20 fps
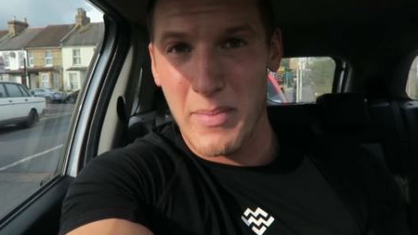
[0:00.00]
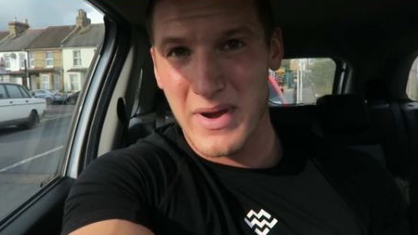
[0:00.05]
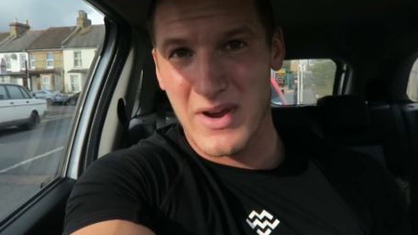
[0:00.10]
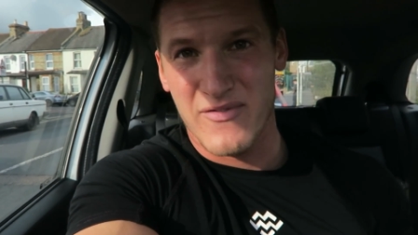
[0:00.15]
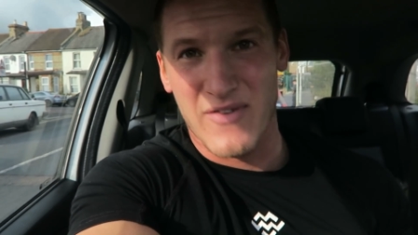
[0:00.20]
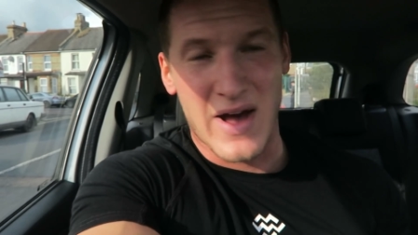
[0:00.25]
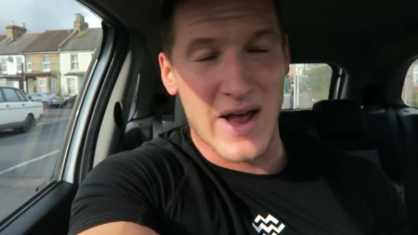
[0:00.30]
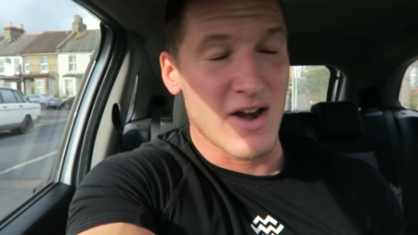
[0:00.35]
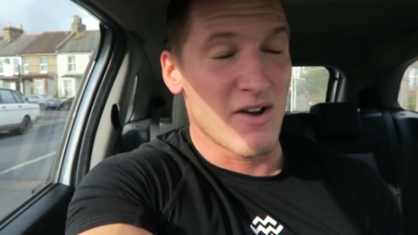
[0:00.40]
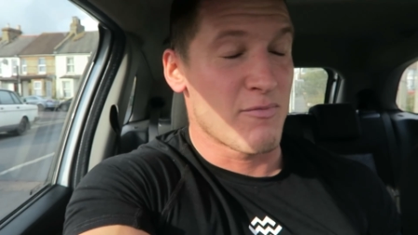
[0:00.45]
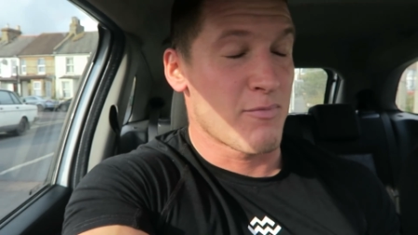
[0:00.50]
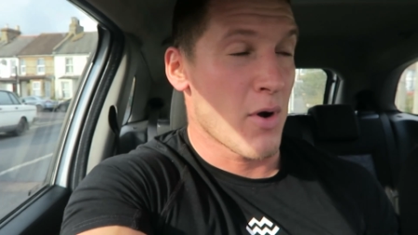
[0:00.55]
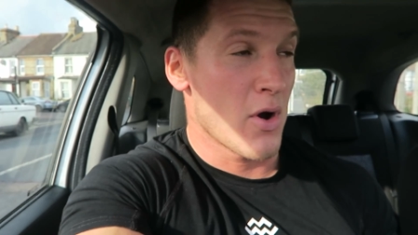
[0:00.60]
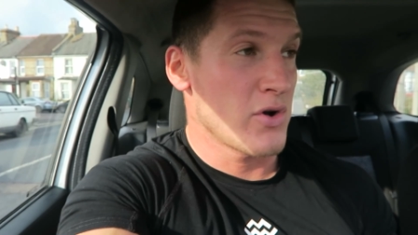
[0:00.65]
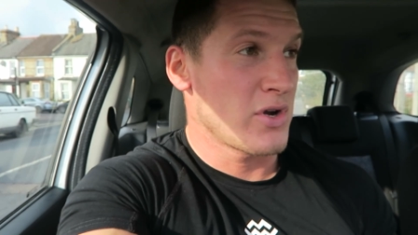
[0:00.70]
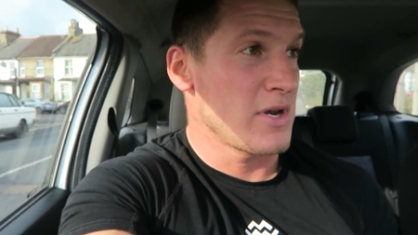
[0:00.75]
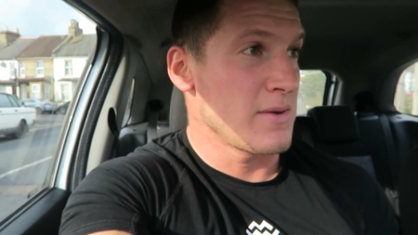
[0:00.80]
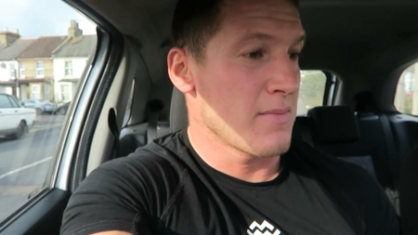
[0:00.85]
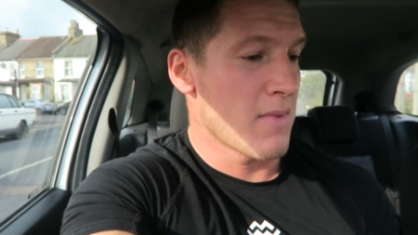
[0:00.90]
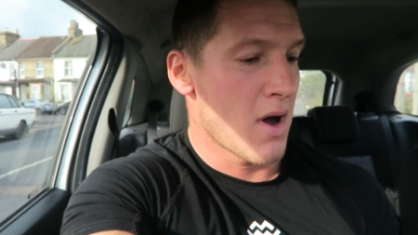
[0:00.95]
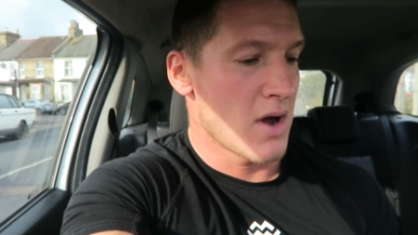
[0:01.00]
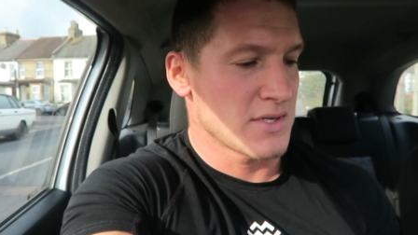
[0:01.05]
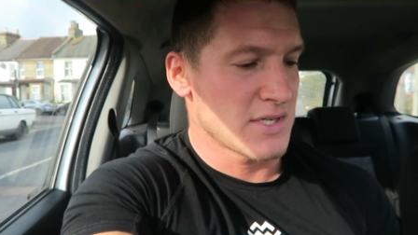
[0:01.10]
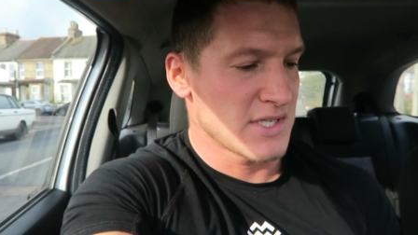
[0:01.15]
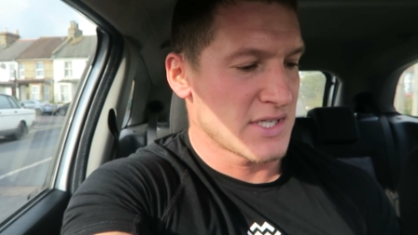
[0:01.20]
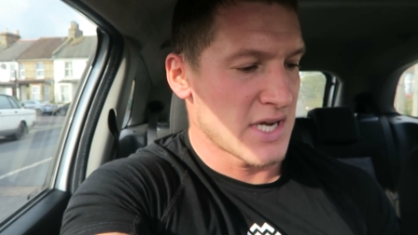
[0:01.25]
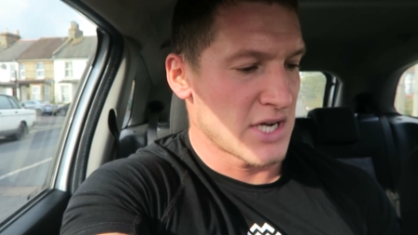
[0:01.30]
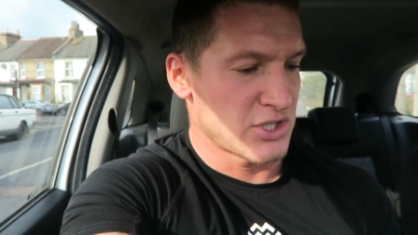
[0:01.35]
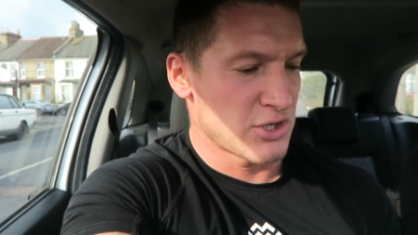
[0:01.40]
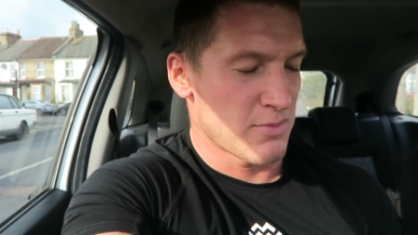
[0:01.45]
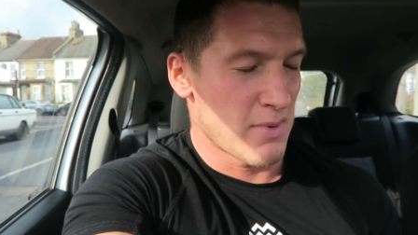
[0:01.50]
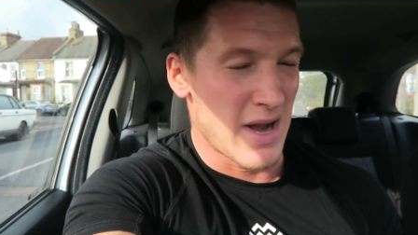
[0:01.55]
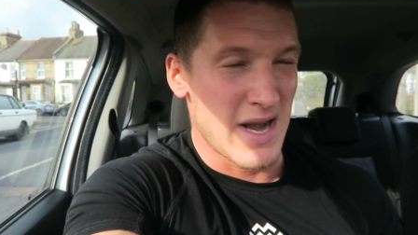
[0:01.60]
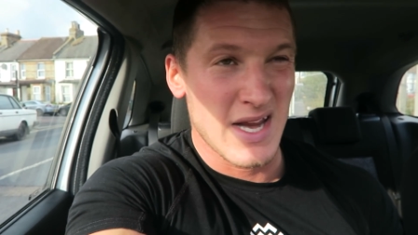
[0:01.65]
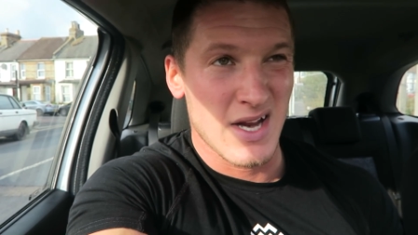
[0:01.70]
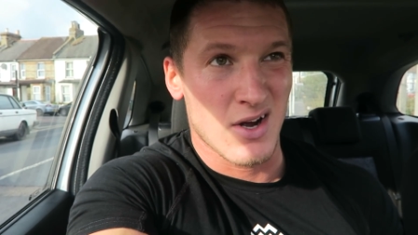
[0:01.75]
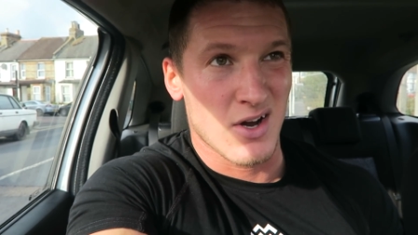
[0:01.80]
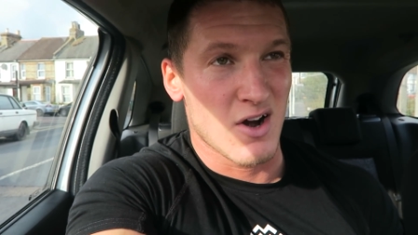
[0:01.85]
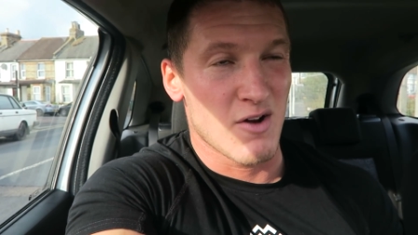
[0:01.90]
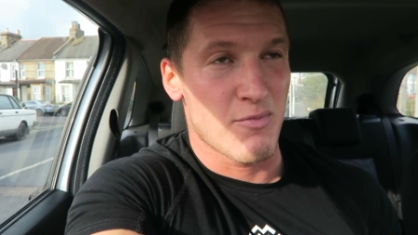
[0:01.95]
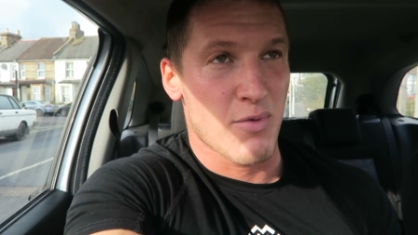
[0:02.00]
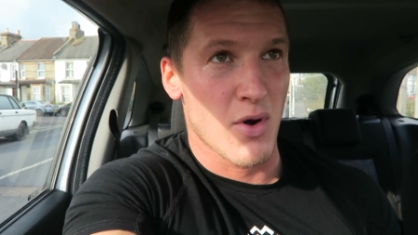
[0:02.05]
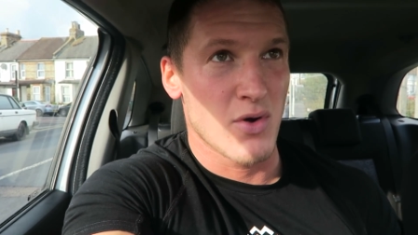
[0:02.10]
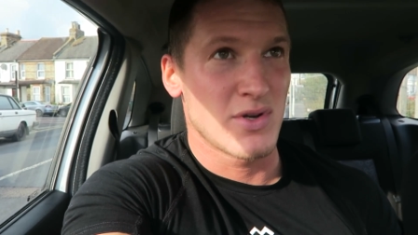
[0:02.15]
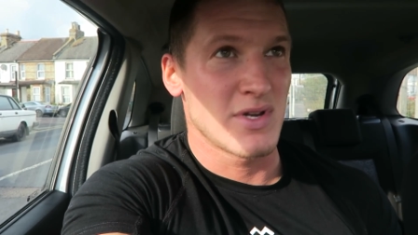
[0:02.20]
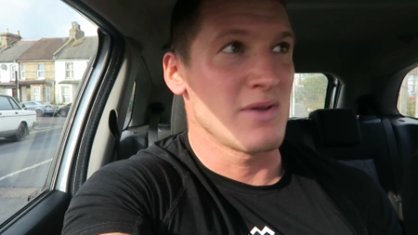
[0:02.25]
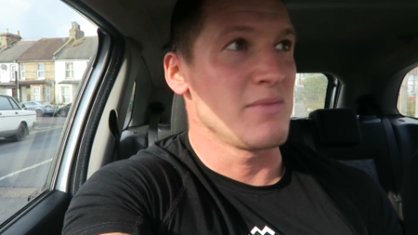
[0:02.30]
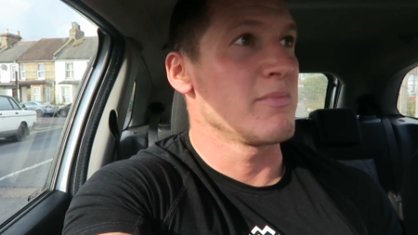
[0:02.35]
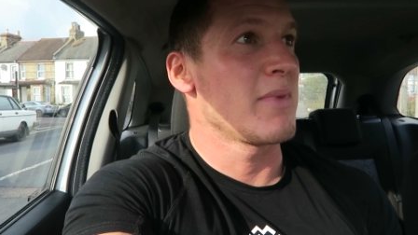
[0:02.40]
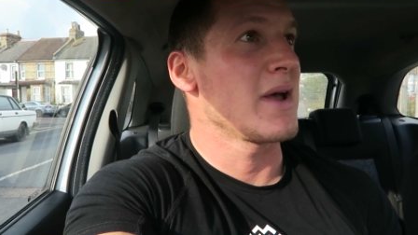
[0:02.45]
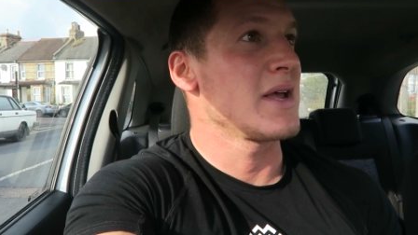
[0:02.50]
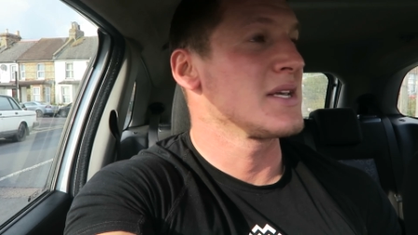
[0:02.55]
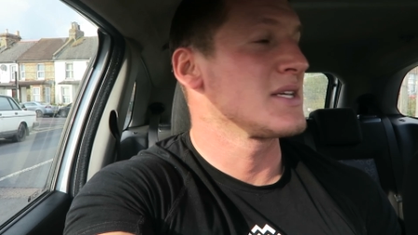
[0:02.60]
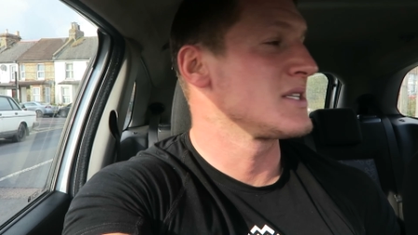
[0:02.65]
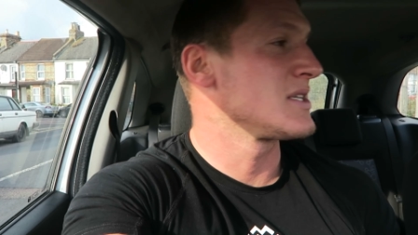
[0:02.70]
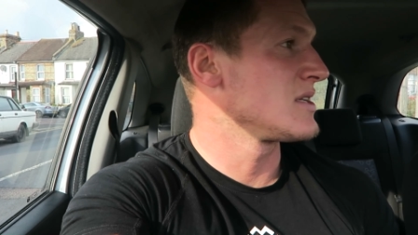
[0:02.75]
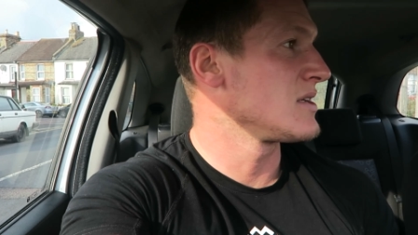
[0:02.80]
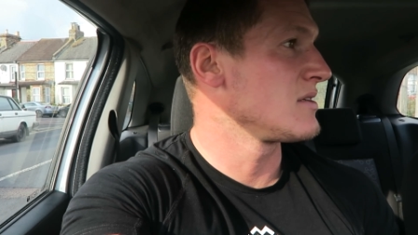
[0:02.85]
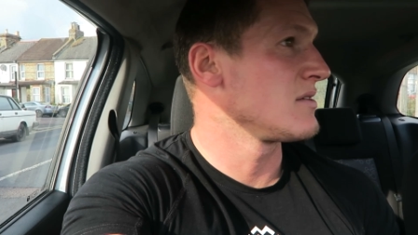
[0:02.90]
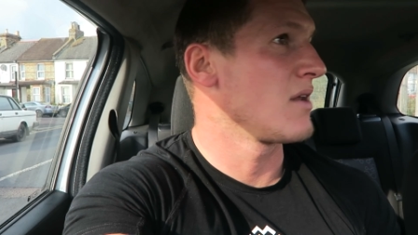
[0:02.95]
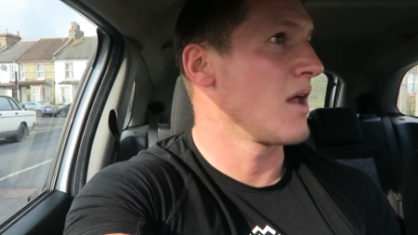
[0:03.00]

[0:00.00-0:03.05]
a big fan of protein bars, etc. But any kind of protein-based